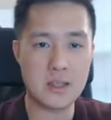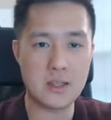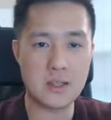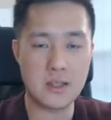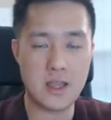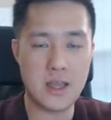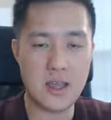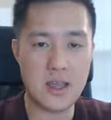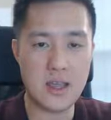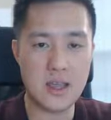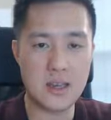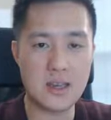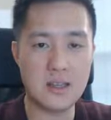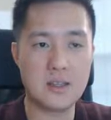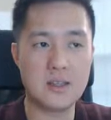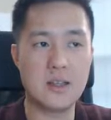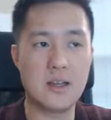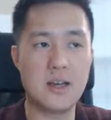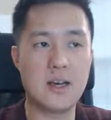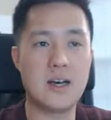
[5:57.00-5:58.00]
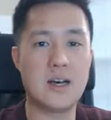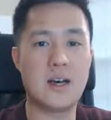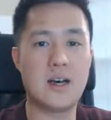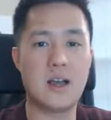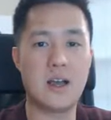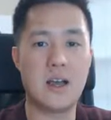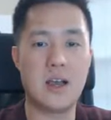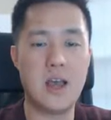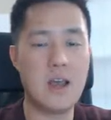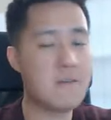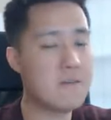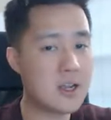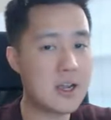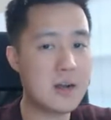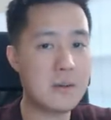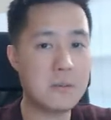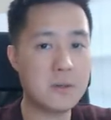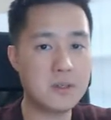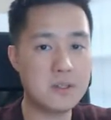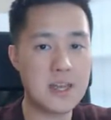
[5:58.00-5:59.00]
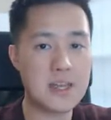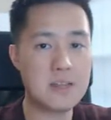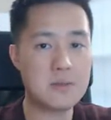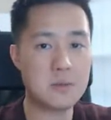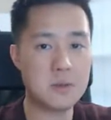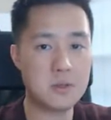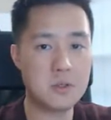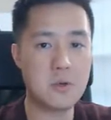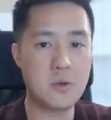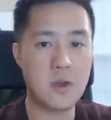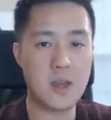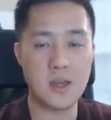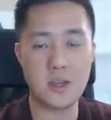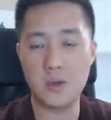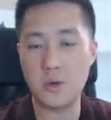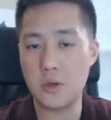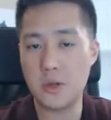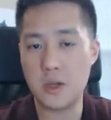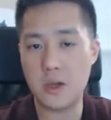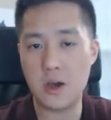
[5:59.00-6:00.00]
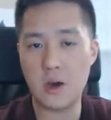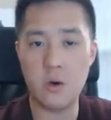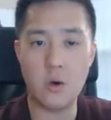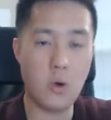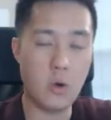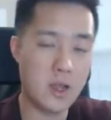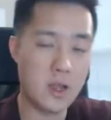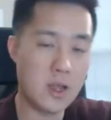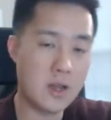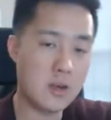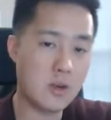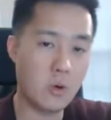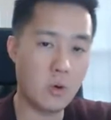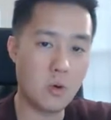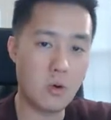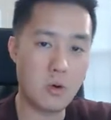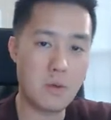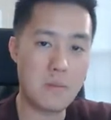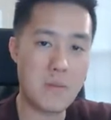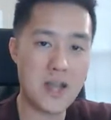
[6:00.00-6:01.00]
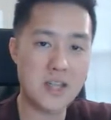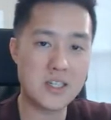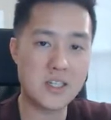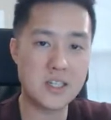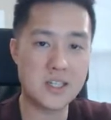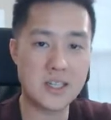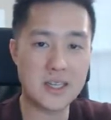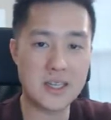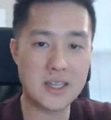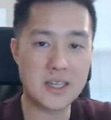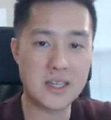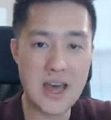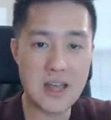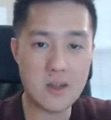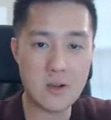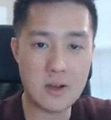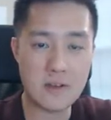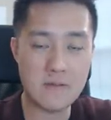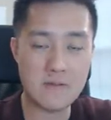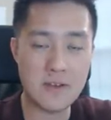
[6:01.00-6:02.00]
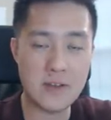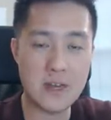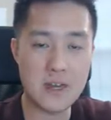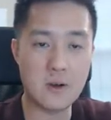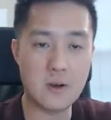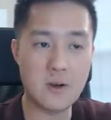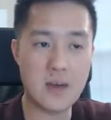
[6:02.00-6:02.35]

and uh, every couple of days we'll do a Yu-Gi-Oh and or Magic the Gathering video